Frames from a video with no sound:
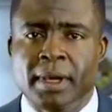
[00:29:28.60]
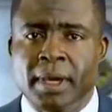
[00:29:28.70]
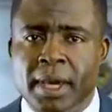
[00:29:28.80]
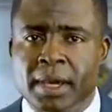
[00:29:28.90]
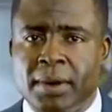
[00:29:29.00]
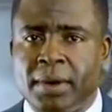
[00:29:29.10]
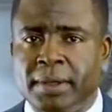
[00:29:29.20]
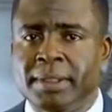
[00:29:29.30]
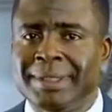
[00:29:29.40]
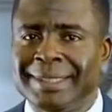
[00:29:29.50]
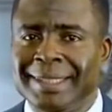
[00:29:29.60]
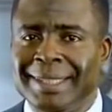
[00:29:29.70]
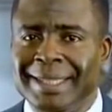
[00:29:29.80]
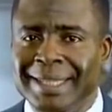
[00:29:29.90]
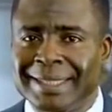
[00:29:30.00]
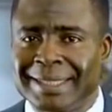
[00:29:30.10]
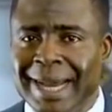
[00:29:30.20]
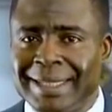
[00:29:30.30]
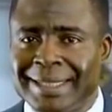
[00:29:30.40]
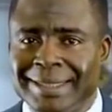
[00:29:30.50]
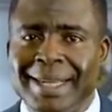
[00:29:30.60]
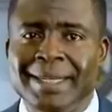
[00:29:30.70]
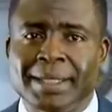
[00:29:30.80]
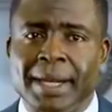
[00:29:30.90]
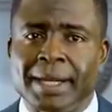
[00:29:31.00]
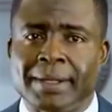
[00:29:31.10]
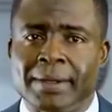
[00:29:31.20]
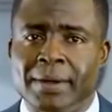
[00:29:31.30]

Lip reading: ACON is at the center